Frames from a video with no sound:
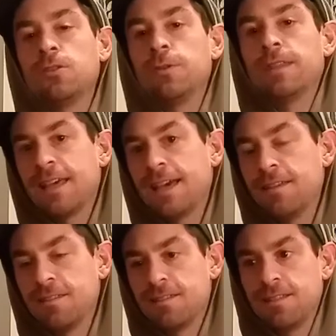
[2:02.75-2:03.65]
with that in
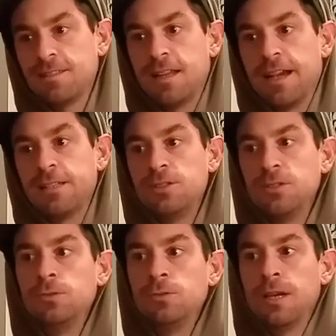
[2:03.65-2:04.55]
the sense that I
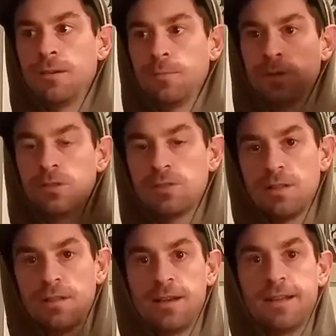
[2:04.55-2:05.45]
do produce a
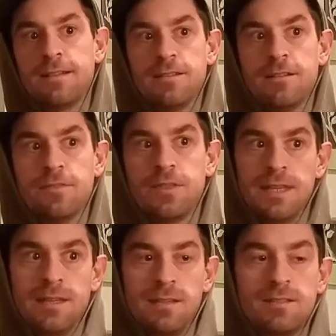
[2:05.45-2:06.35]
lot of
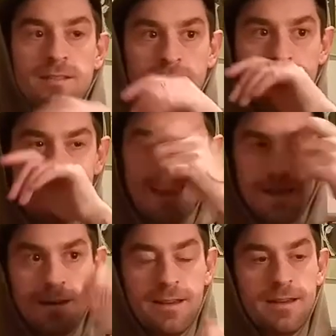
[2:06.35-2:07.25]
things, and
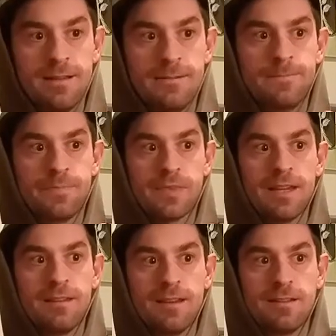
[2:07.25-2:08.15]

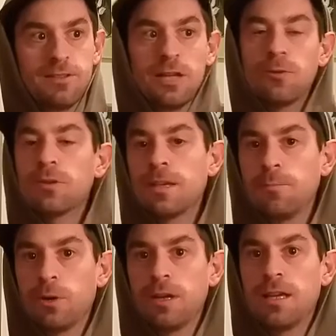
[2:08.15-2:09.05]
I generally am
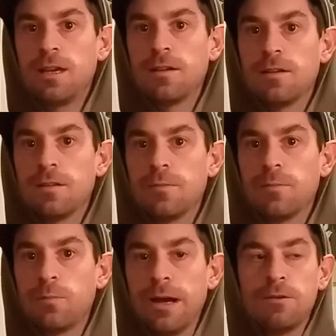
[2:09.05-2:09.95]
pretty
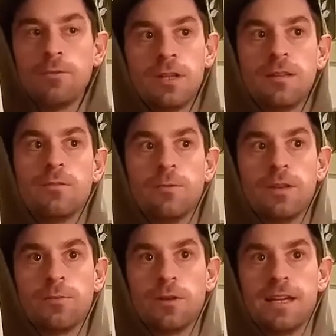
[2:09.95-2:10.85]
proud
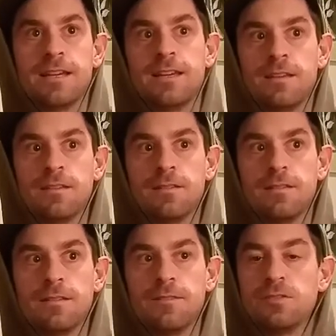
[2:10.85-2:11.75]
with what I
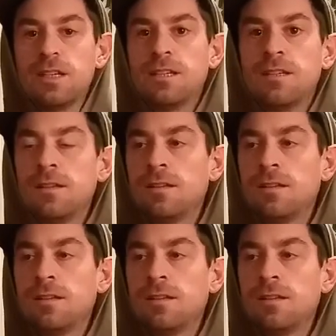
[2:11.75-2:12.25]
have done.